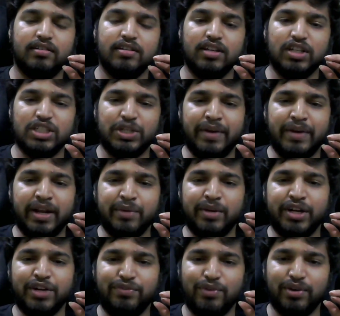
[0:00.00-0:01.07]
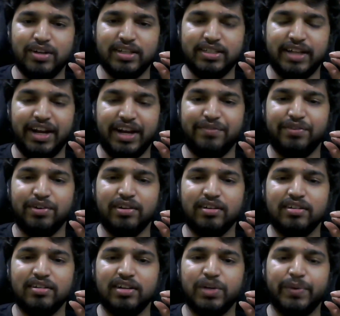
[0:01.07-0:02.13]
So 21 into 4 is 84.
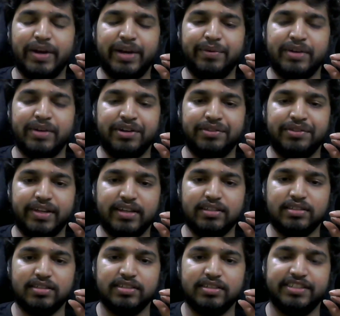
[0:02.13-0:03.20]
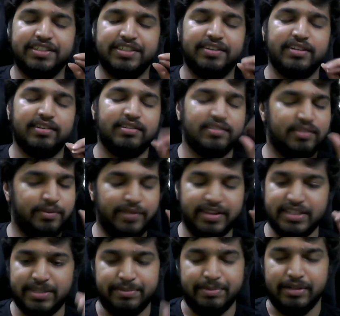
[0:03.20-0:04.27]
21 into 3 is 63. Very
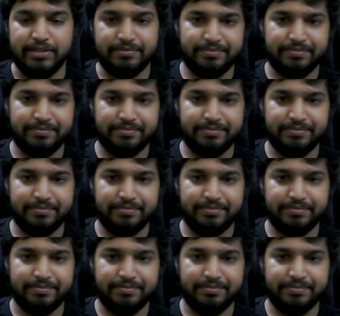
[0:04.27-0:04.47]
simple.